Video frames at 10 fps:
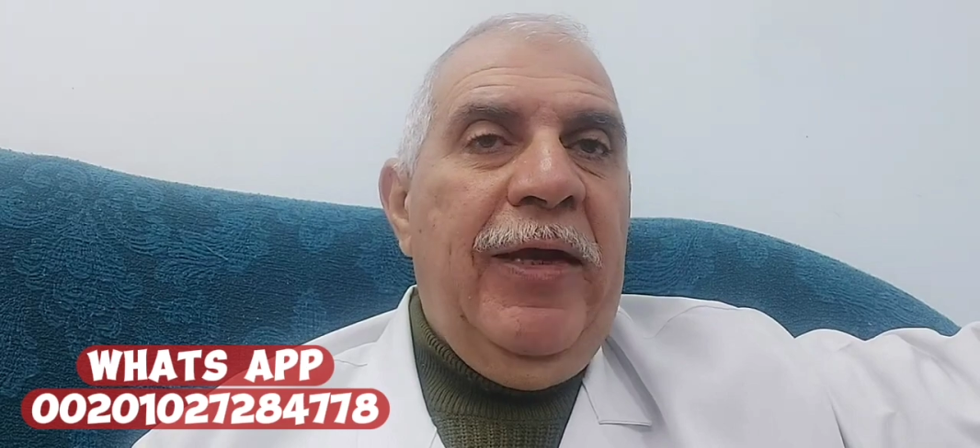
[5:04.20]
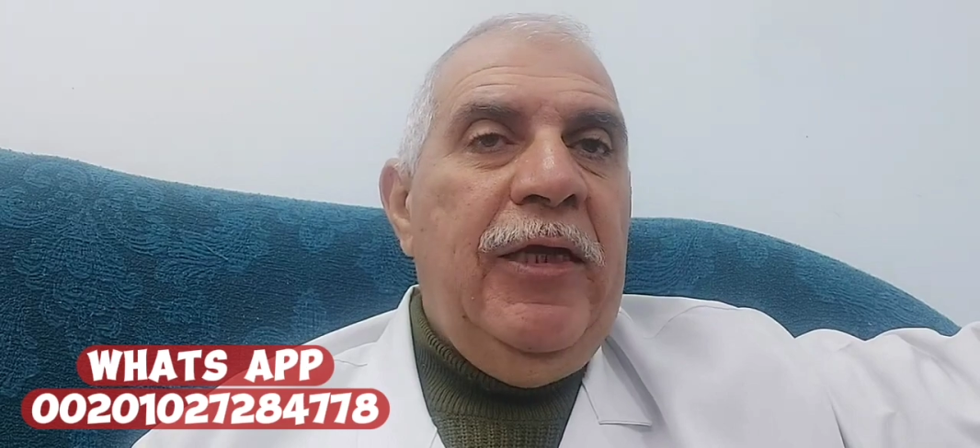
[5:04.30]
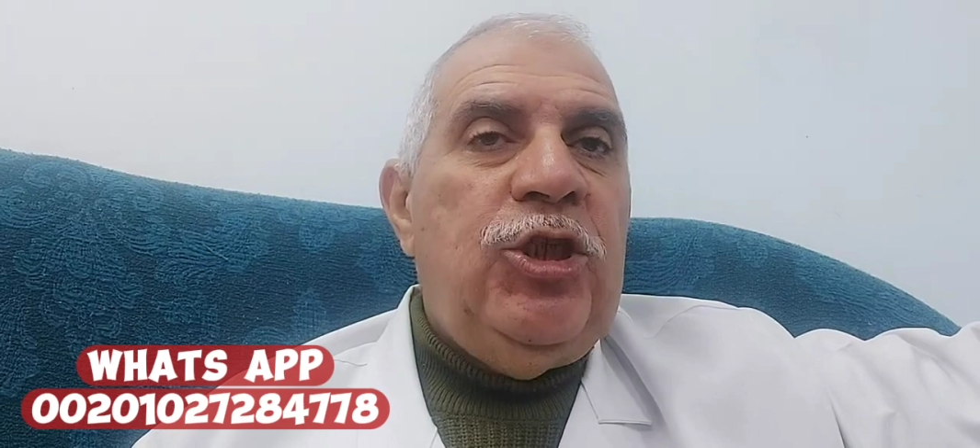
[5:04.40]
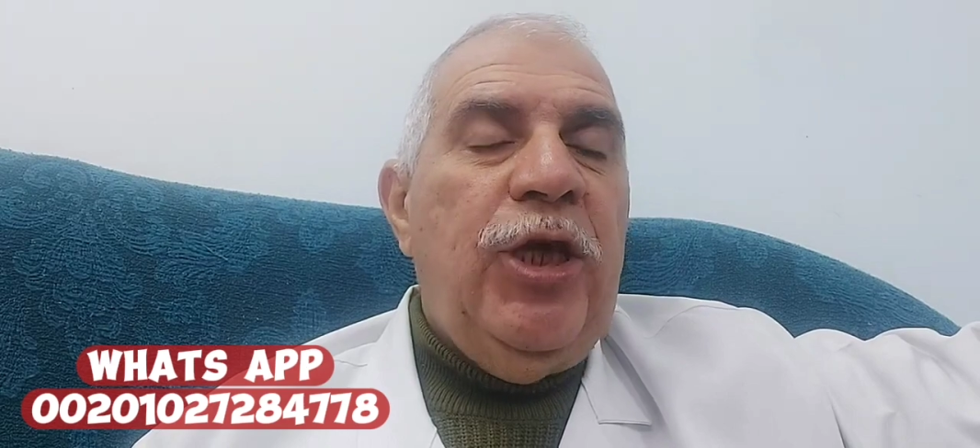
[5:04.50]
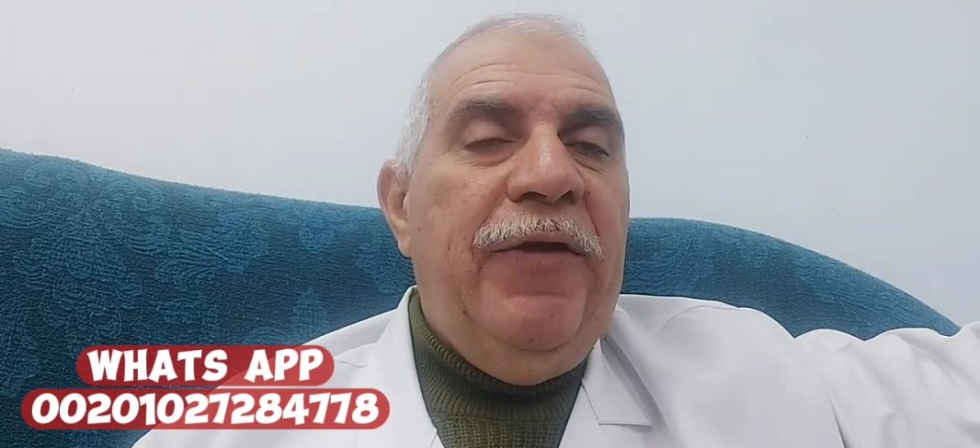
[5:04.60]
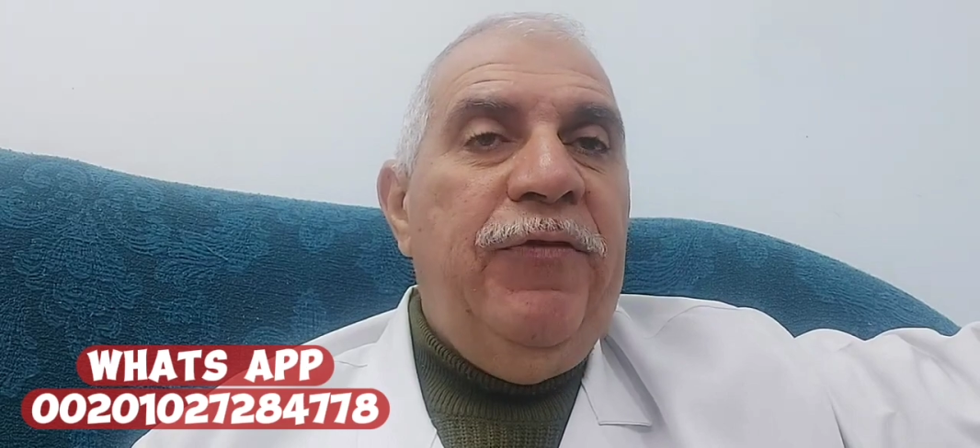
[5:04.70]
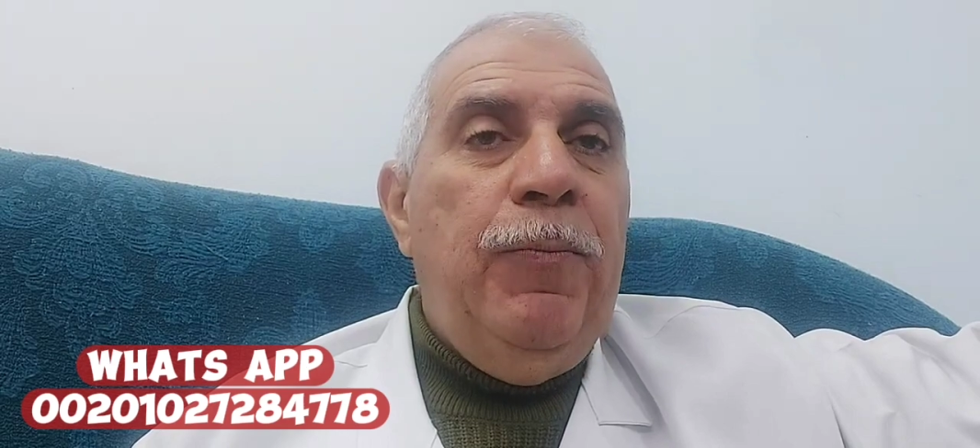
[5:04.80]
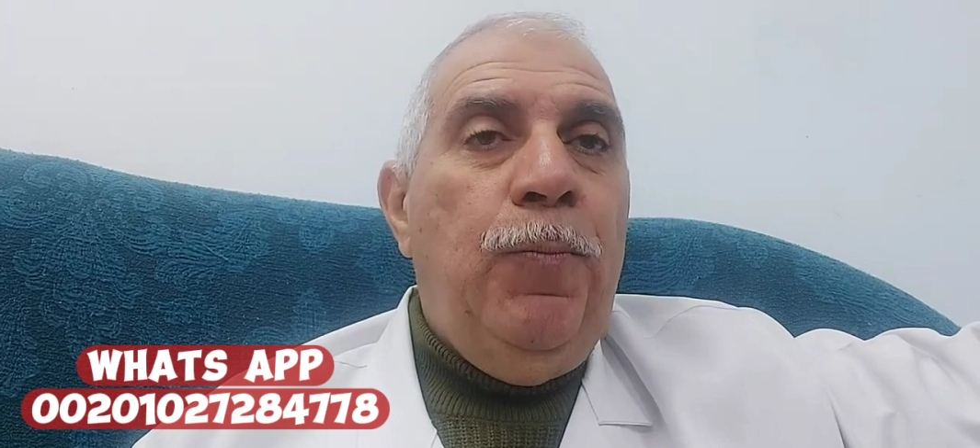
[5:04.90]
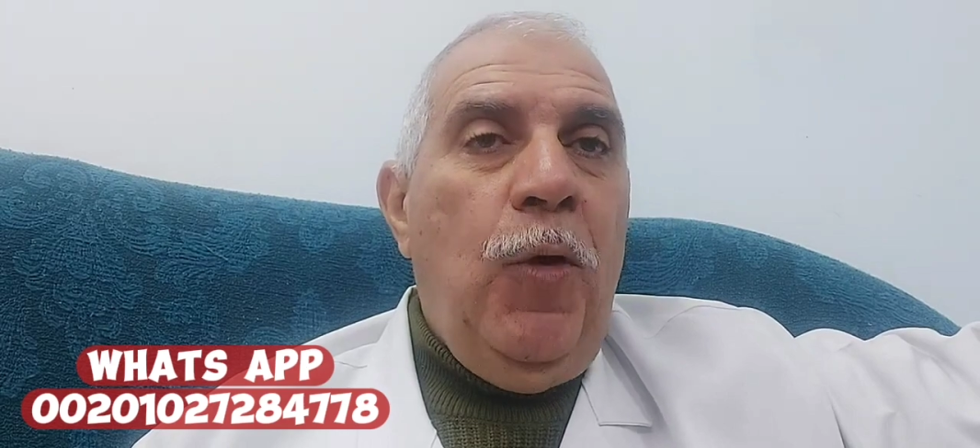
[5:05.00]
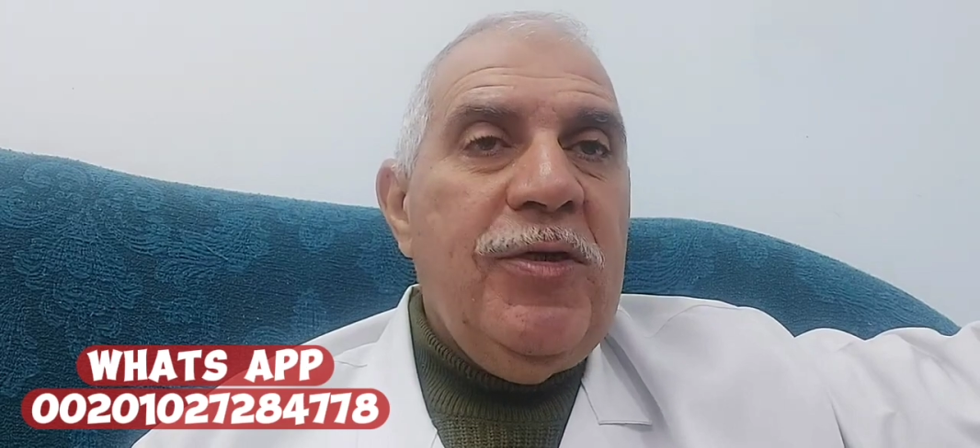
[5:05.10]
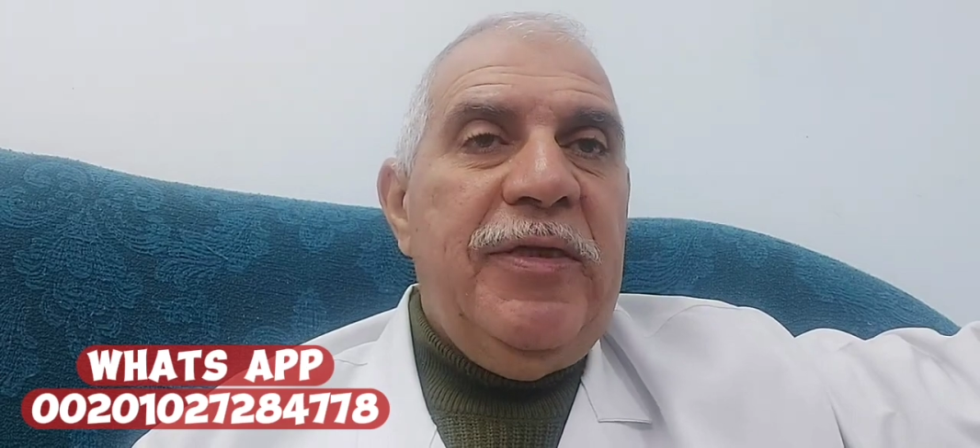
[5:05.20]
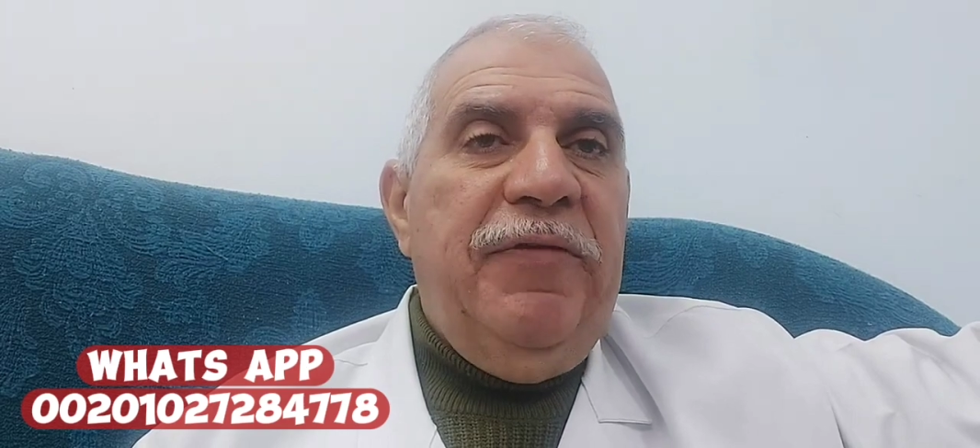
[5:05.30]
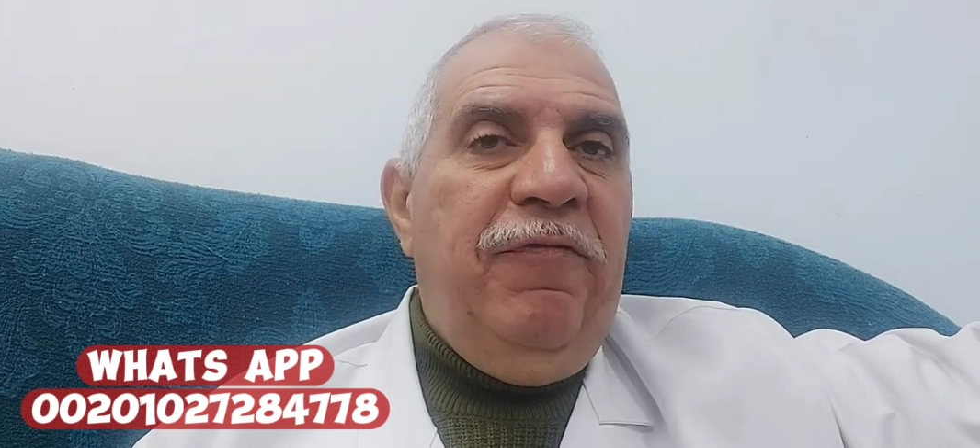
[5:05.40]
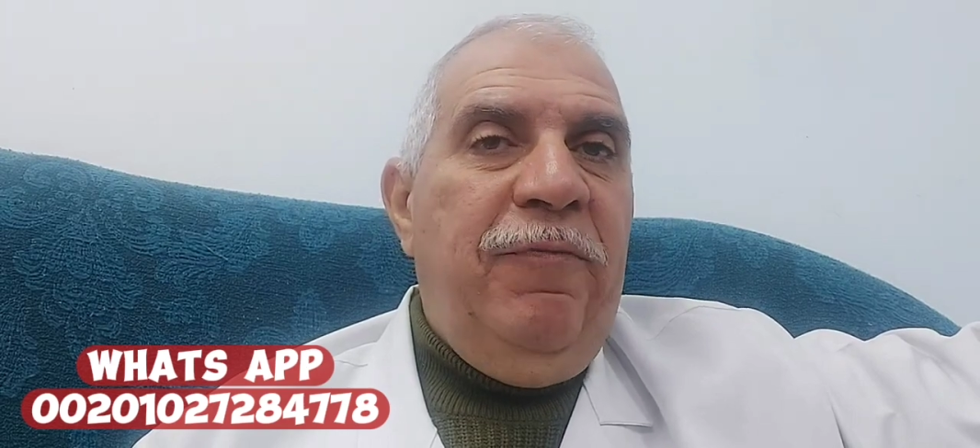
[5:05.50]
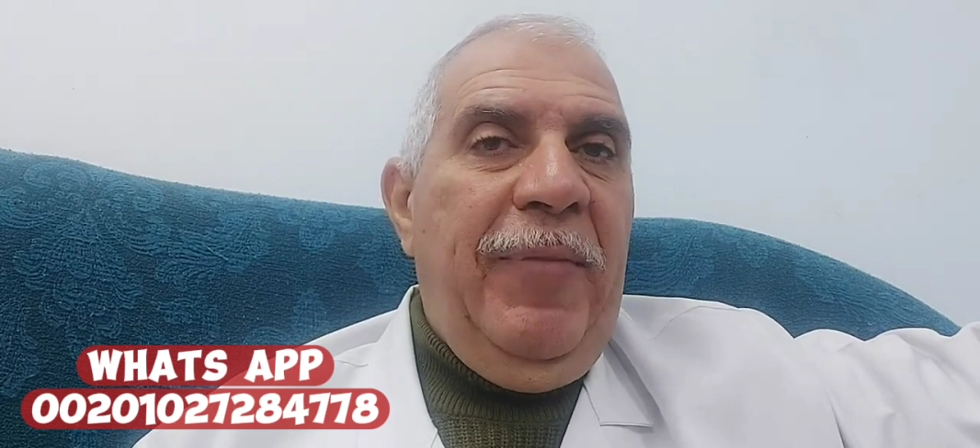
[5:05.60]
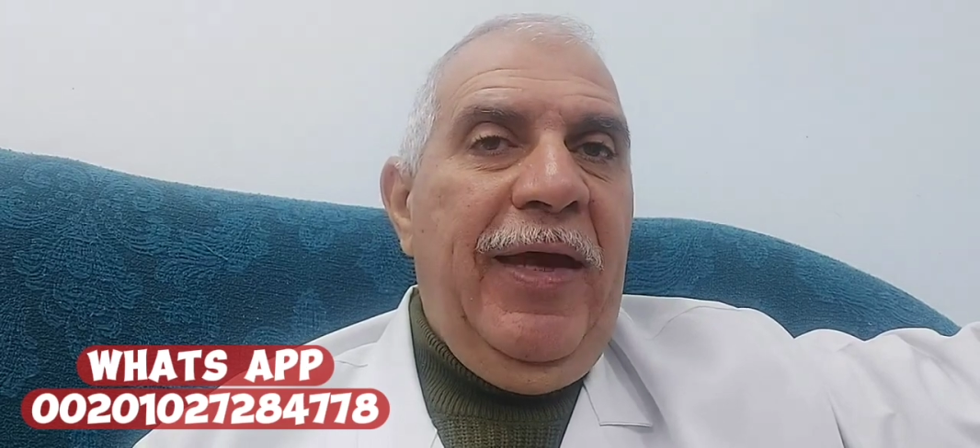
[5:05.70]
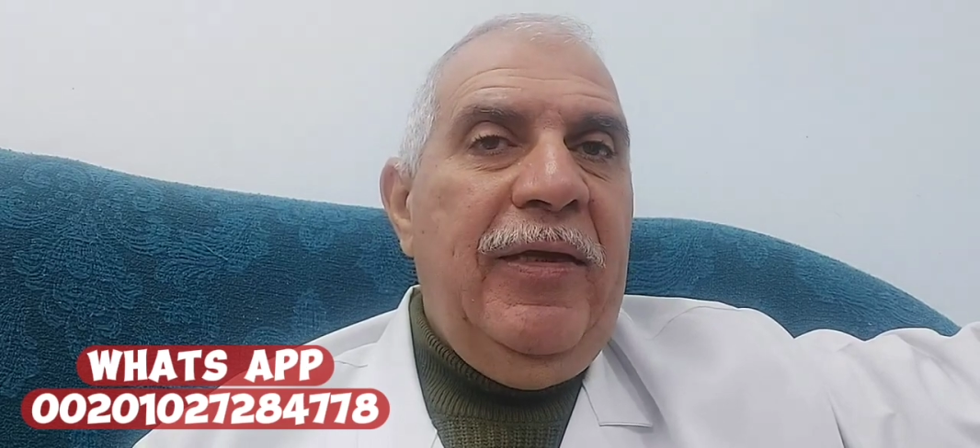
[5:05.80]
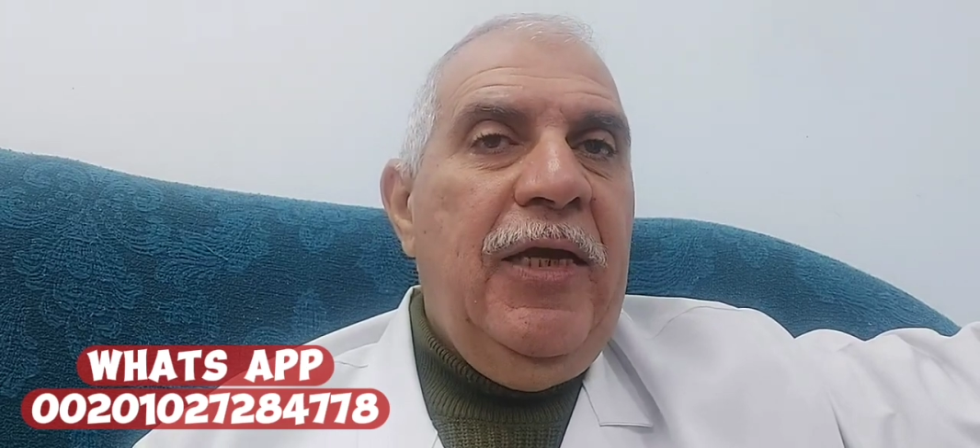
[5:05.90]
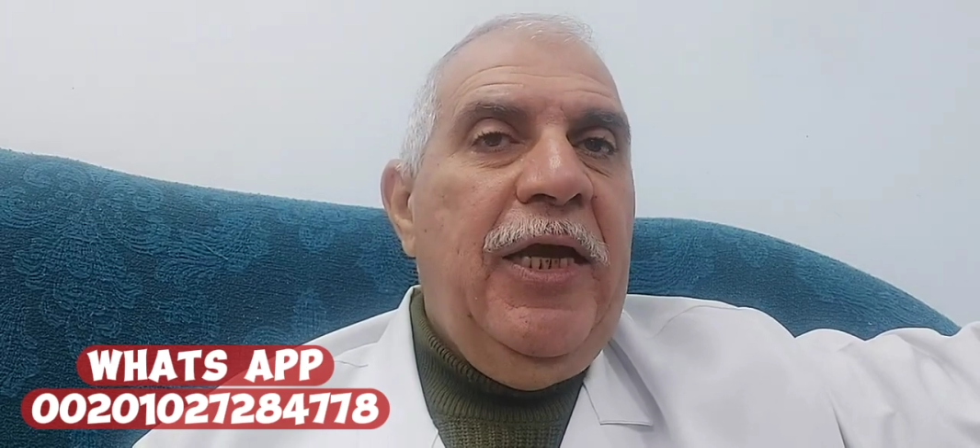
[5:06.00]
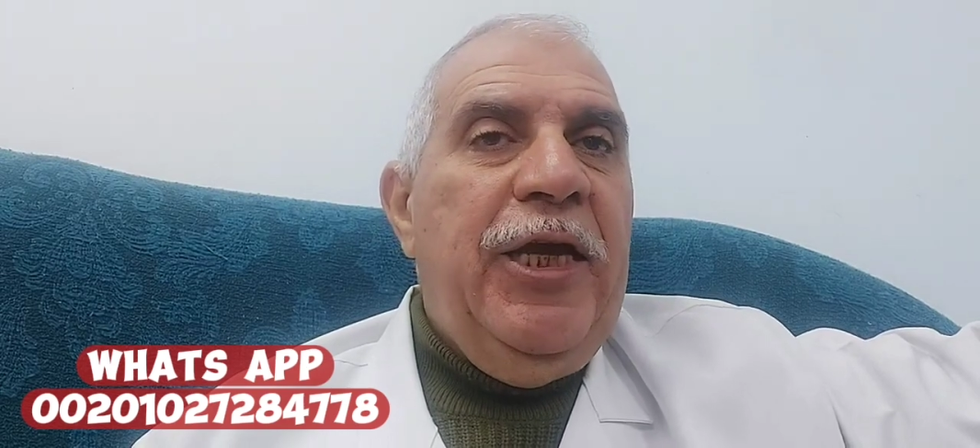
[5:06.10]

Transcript: an HIV positive man